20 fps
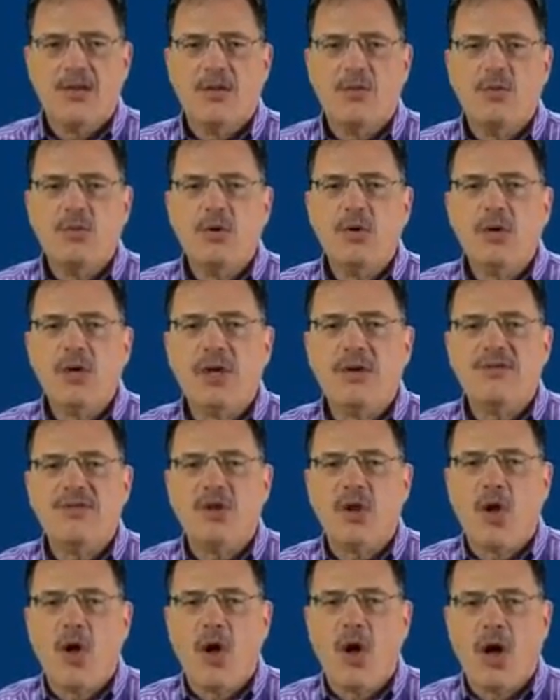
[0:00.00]
The rule of
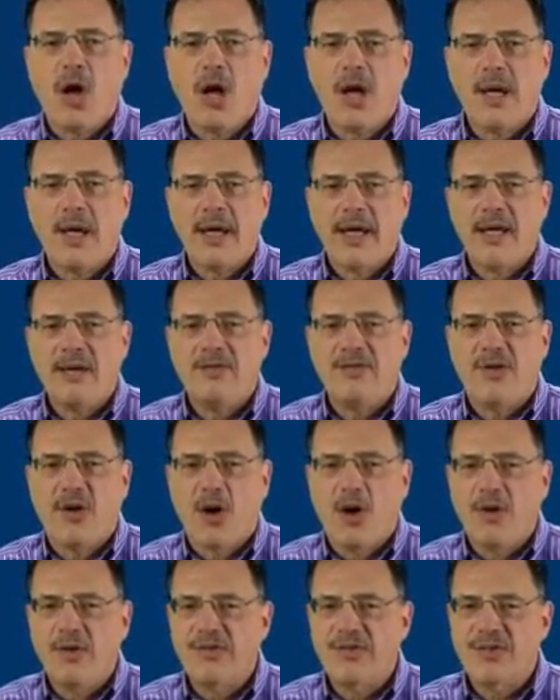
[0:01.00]
law
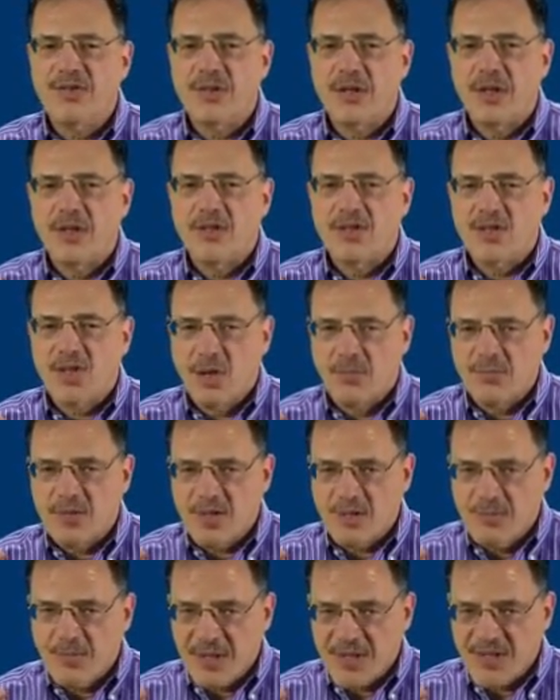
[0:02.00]
involves some
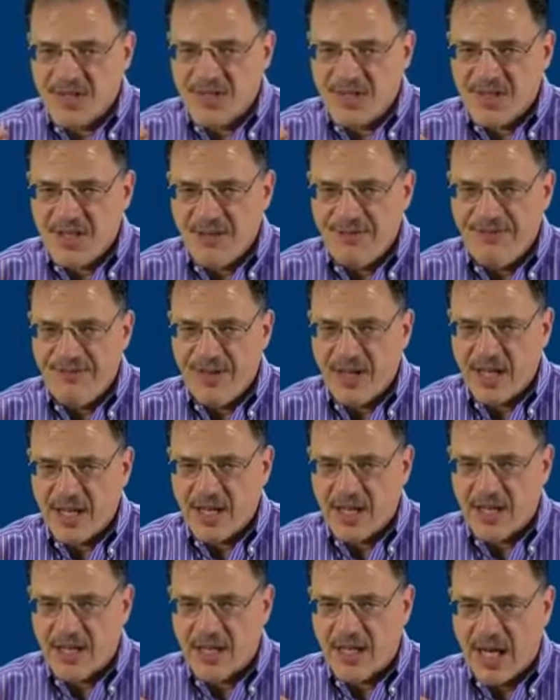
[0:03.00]

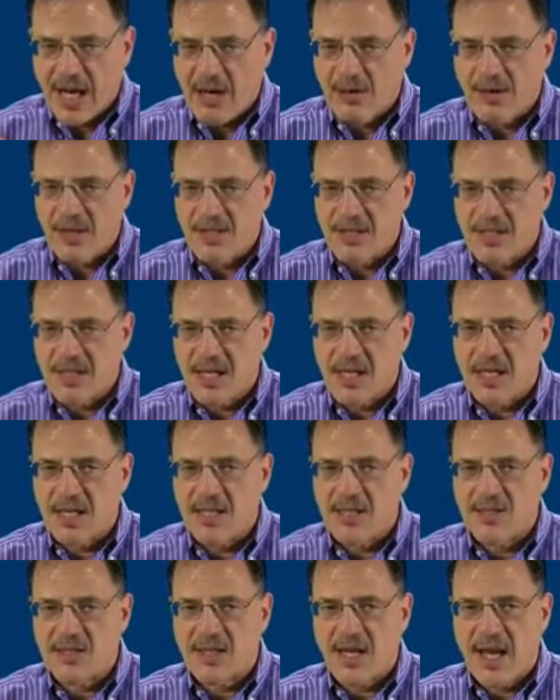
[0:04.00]
specific
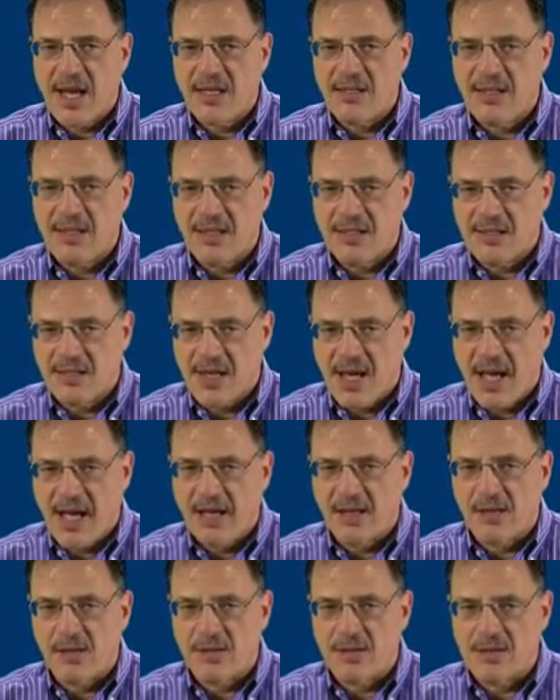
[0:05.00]
guarantees and
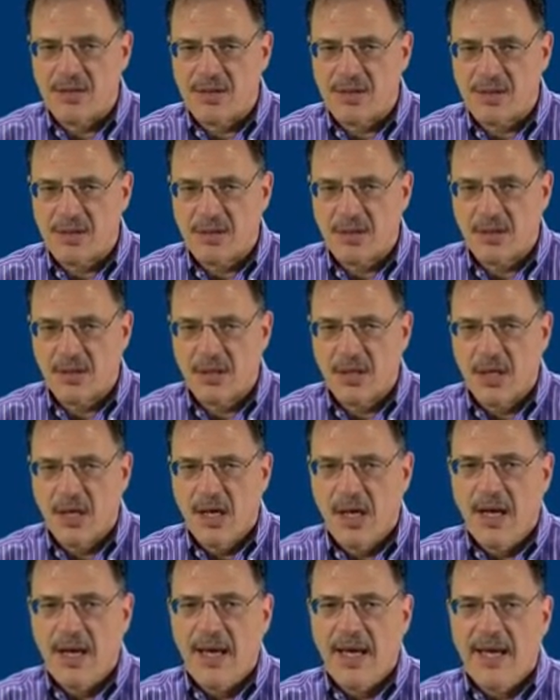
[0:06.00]
details.
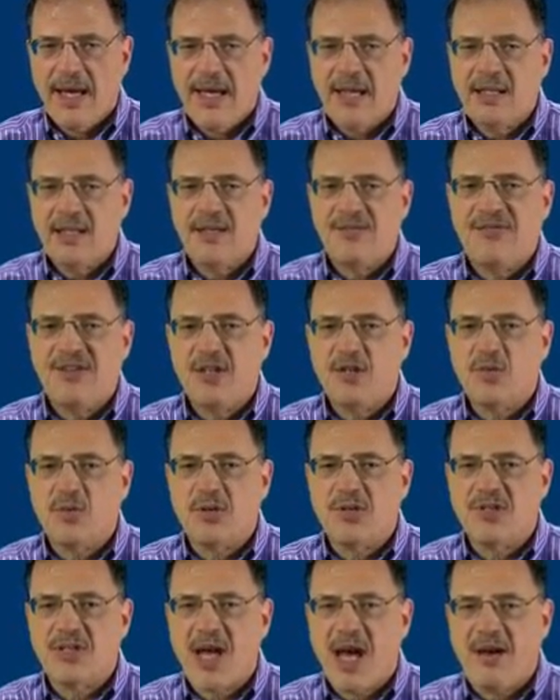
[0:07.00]

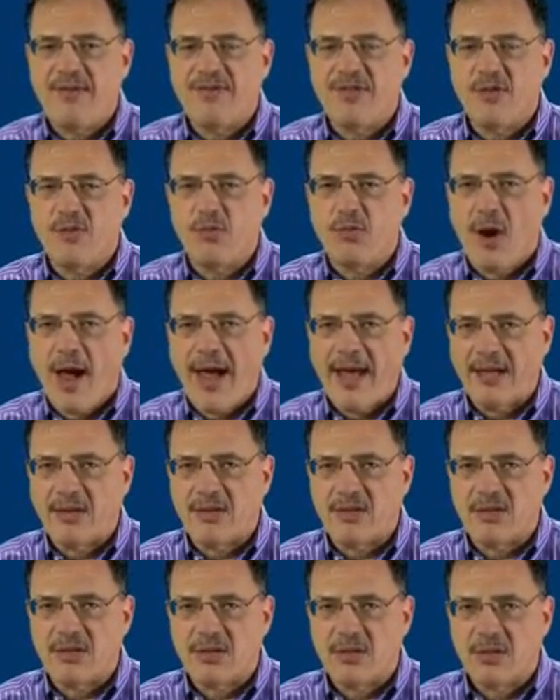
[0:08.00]
Individuals have the
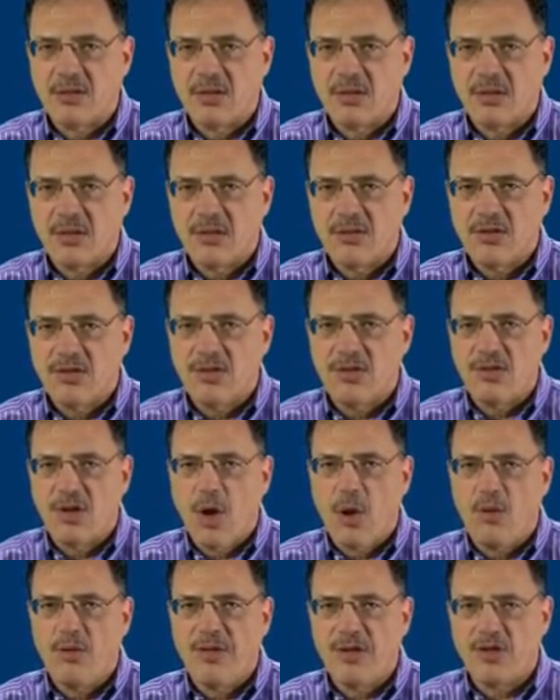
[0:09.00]
right to
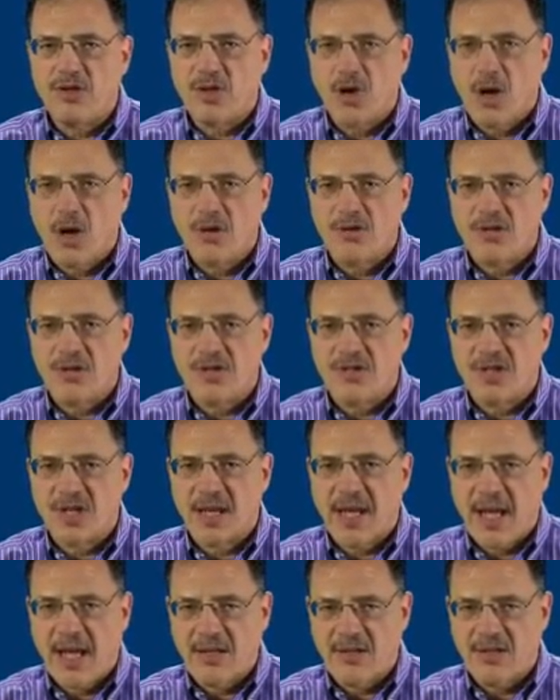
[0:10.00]
know the charges
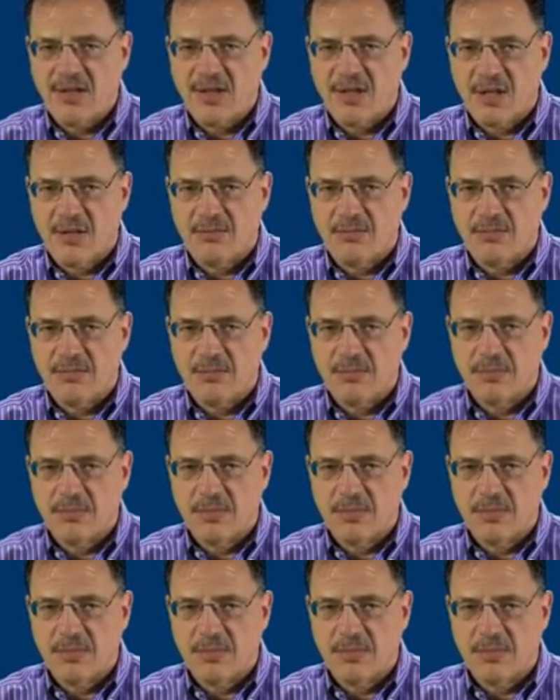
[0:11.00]
against them.